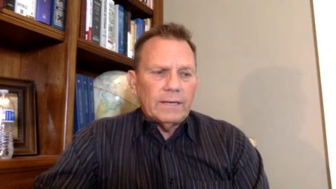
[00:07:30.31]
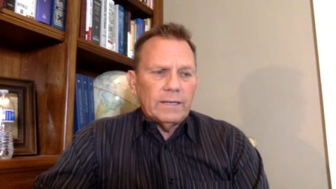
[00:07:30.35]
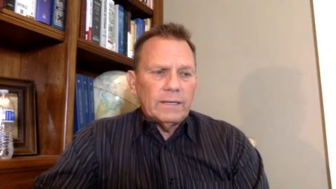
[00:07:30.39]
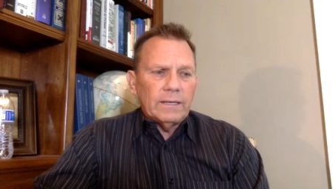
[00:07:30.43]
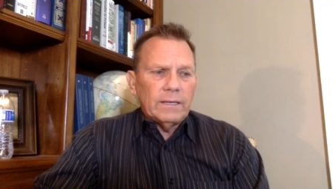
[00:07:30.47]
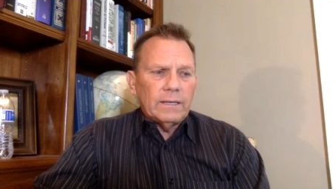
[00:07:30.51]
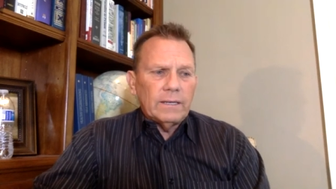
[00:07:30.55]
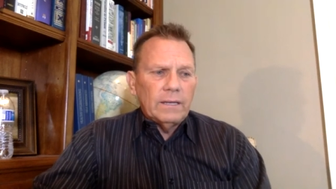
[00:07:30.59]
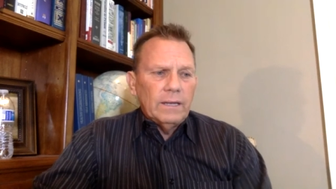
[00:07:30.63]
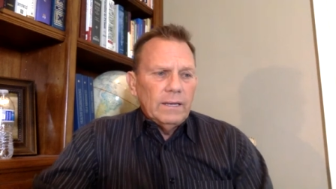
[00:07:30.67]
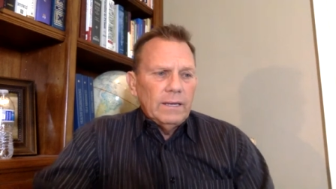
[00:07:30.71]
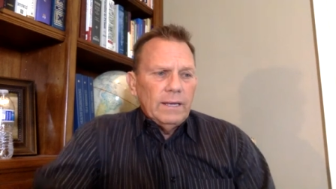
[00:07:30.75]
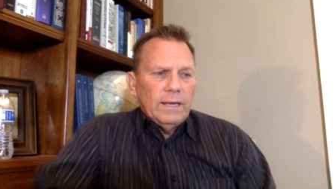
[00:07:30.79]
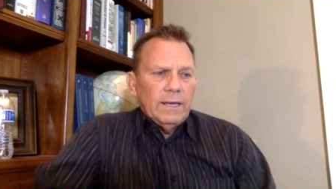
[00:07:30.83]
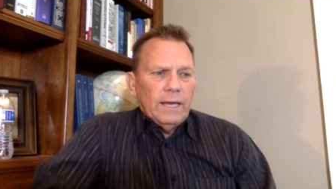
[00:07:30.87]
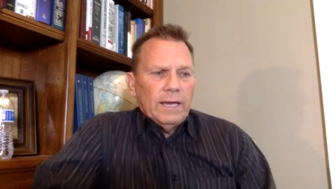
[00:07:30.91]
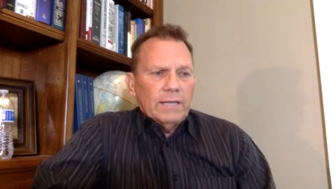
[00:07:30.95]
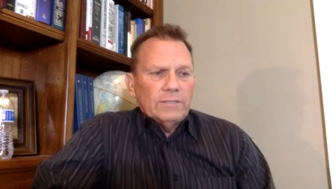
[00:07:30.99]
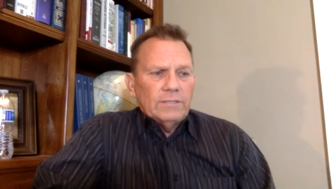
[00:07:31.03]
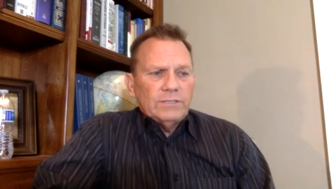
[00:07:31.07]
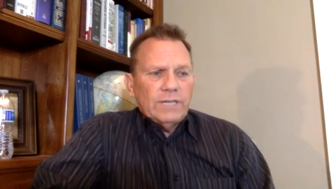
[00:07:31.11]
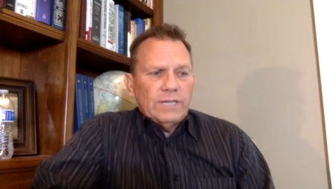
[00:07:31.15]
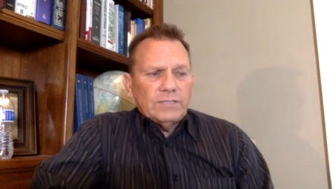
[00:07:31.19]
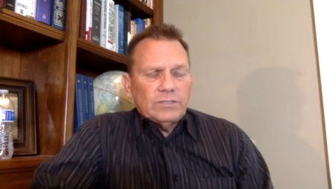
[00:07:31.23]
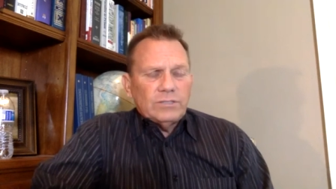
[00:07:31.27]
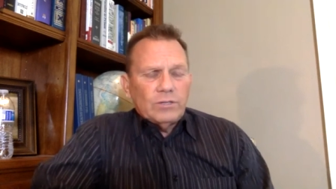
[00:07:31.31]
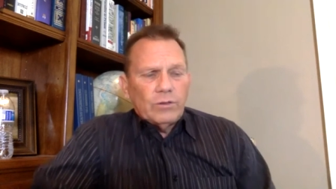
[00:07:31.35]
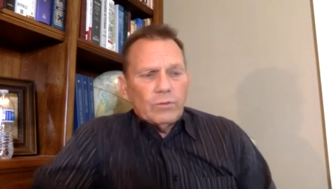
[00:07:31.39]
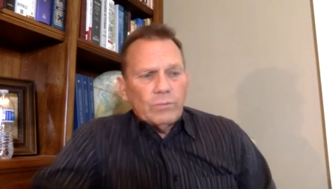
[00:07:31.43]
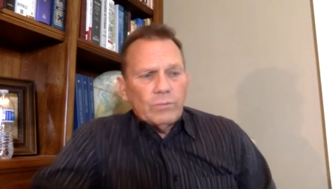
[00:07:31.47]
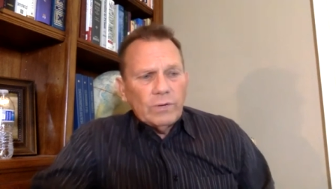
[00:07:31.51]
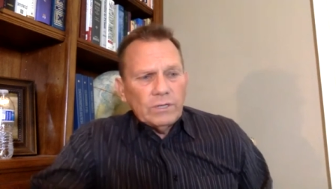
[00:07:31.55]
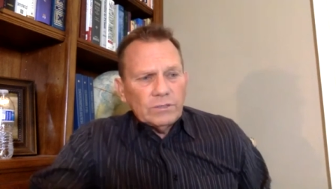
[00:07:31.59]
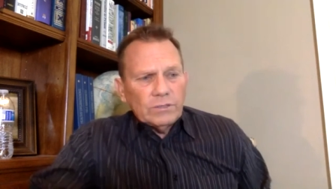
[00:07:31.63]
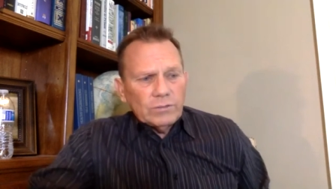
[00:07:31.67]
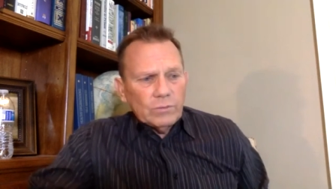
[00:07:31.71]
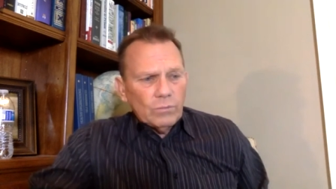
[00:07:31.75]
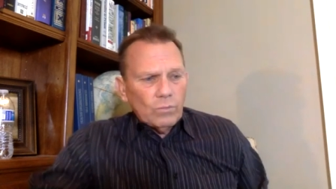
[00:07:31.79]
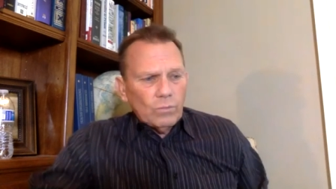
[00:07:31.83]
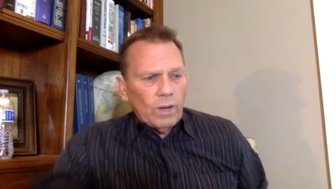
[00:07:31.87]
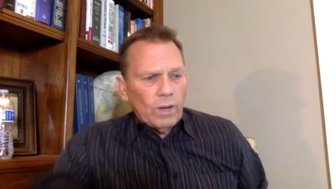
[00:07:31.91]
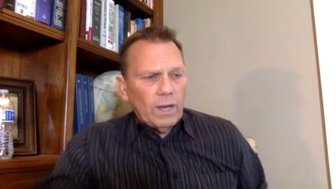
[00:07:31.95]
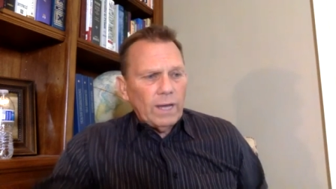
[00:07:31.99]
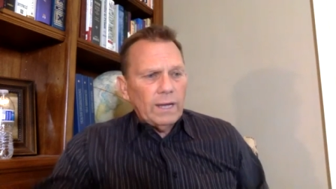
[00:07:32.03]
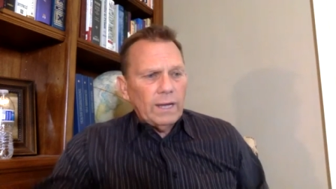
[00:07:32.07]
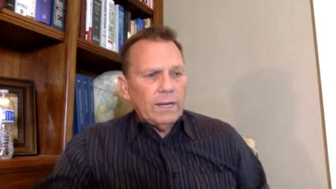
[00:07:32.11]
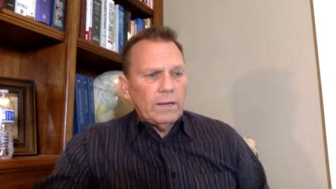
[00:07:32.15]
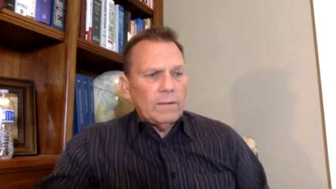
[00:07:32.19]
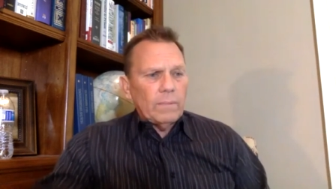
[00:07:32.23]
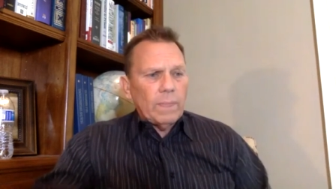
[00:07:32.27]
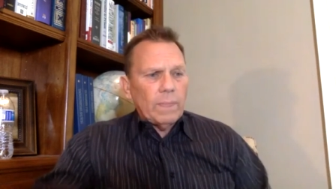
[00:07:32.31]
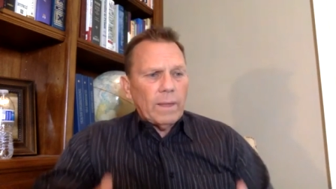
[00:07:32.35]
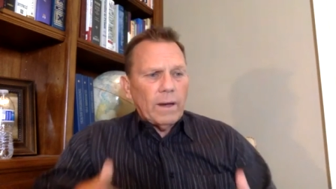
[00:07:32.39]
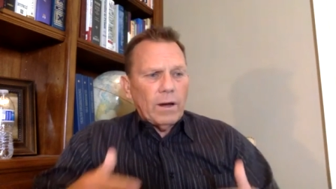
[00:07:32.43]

And and Jason, the reason why